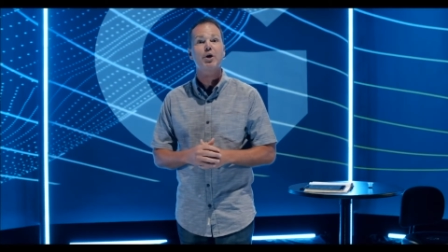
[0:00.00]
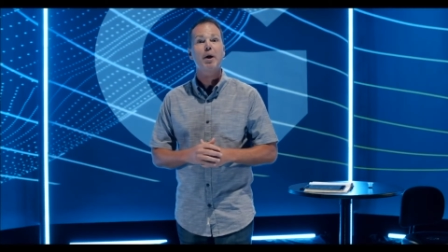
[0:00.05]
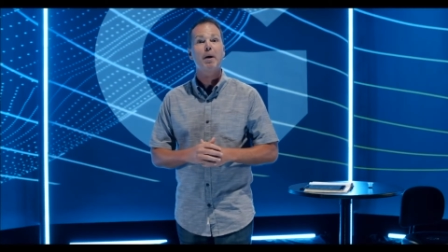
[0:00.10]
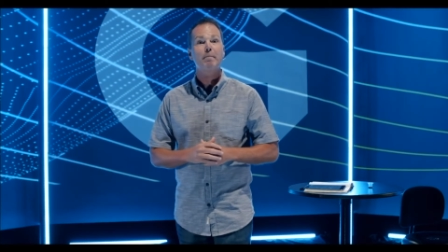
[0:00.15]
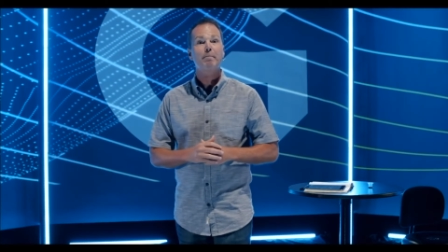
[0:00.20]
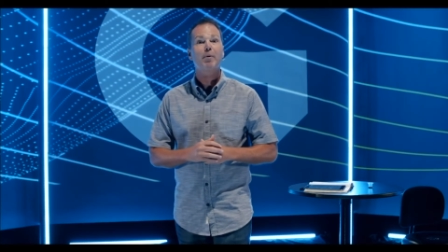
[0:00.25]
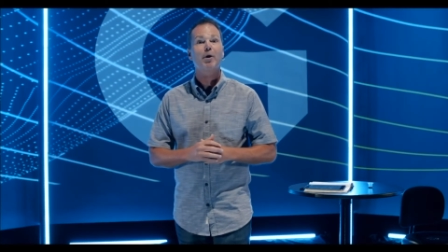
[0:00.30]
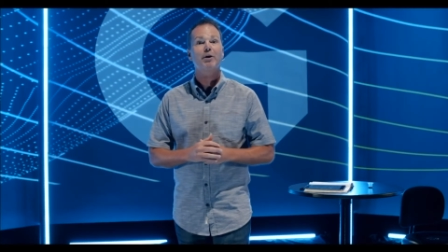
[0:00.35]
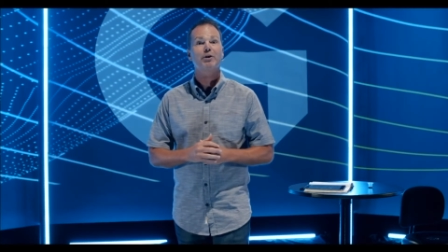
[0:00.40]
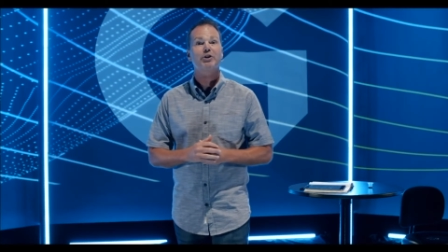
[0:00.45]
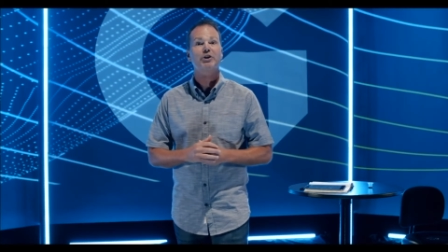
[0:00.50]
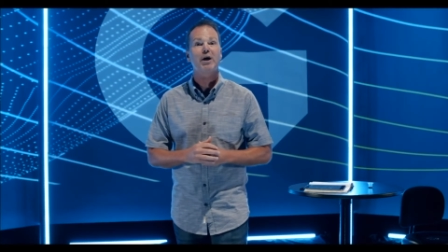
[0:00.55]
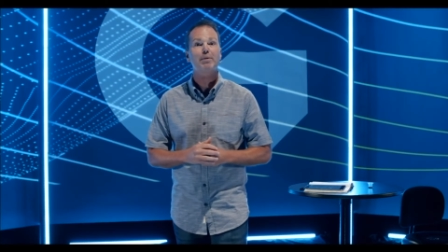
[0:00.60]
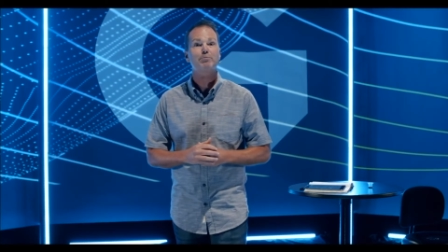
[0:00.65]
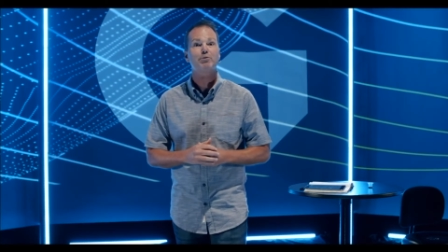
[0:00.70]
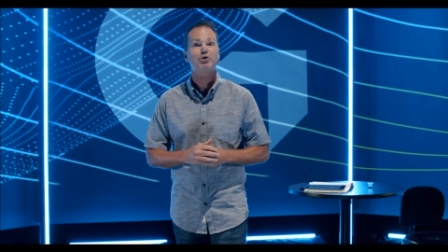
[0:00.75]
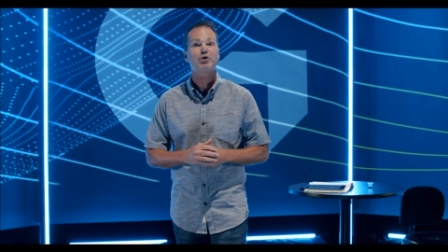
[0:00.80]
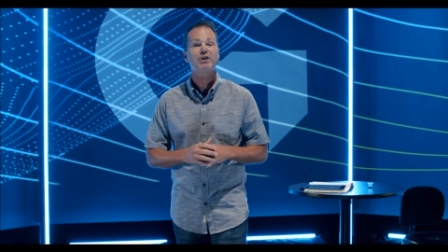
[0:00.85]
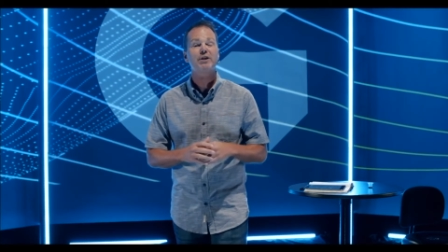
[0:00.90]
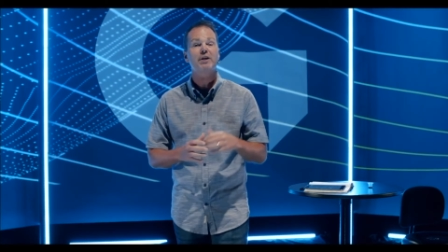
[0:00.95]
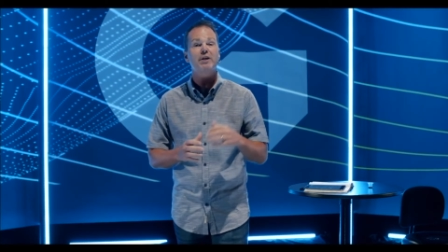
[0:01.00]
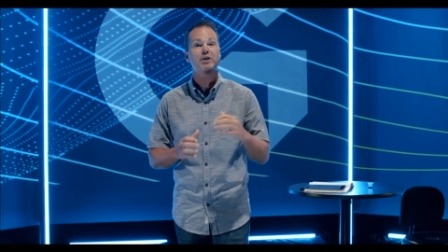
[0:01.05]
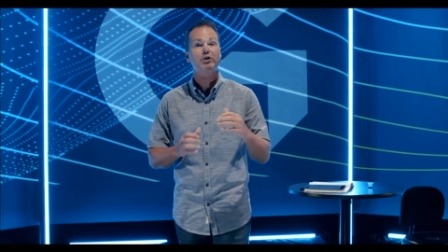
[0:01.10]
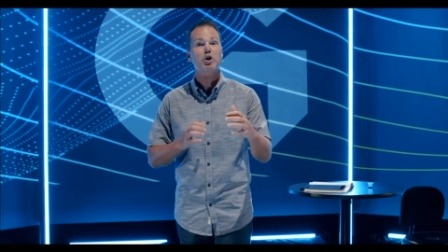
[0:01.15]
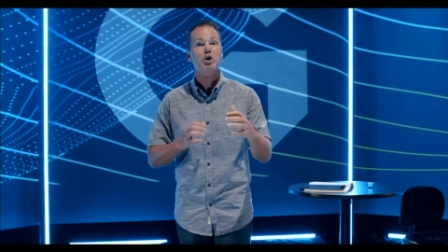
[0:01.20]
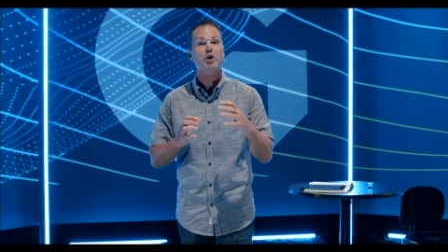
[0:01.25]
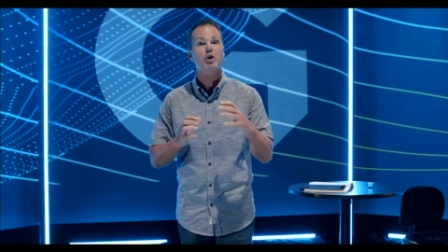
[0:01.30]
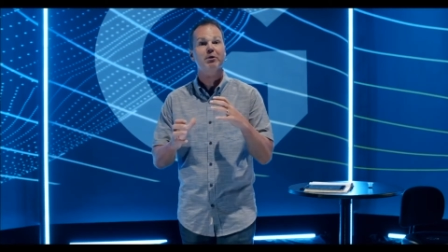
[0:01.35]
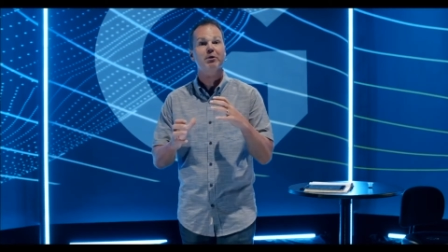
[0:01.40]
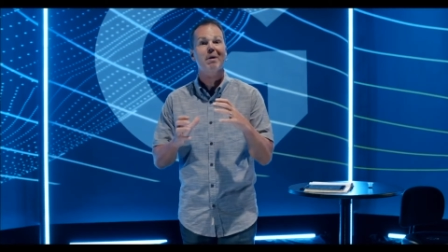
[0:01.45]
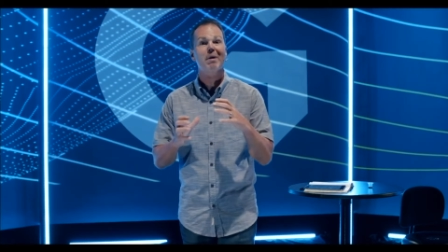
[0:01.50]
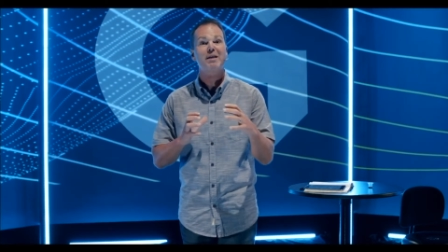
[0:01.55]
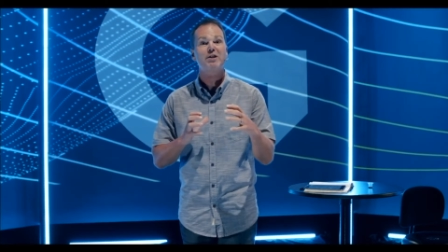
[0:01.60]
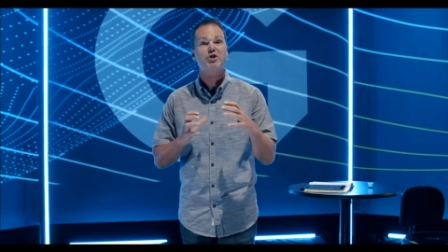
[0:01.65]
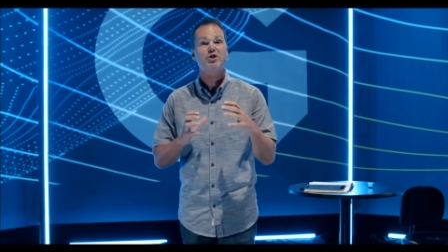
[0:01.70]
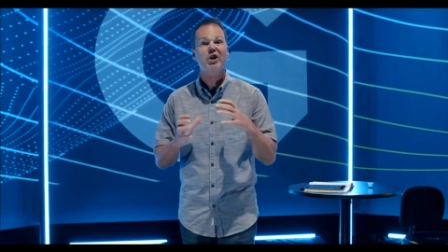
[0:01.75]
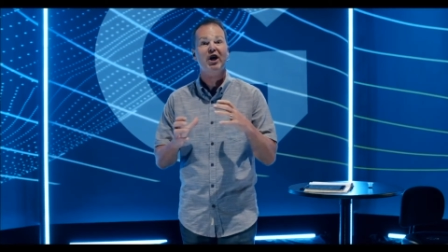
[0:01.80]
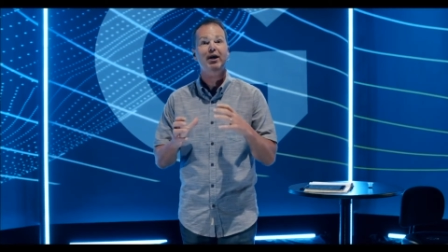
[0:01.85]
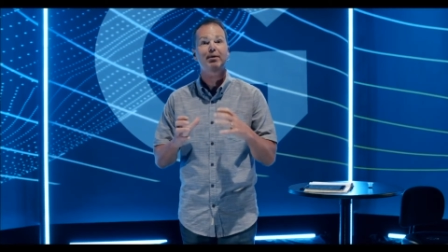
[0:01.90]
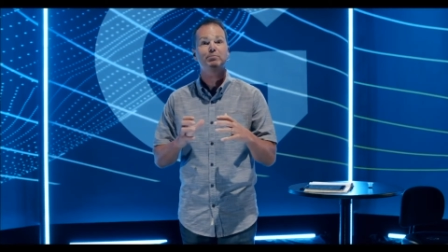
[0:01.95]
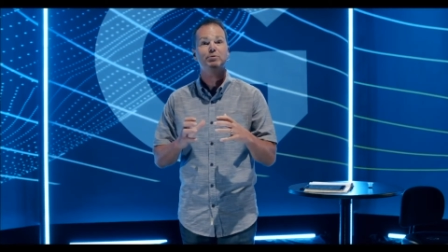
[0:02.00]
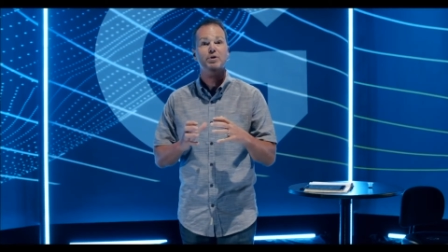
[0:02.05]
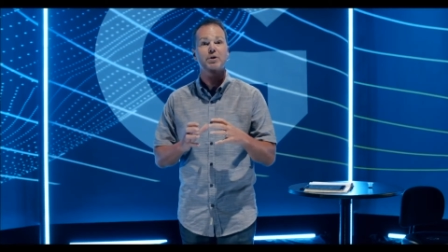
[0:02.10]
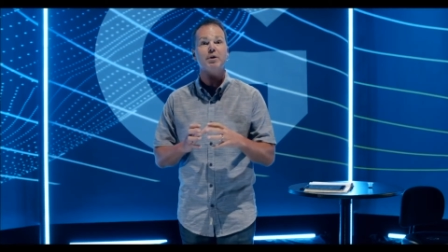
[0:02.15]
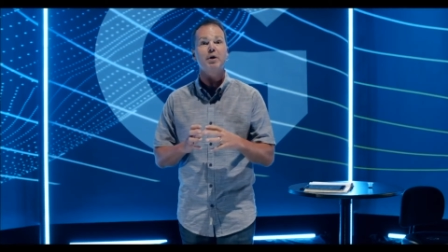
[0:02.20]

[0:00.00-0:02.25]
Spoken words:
Mark chapter 10. He talked about James and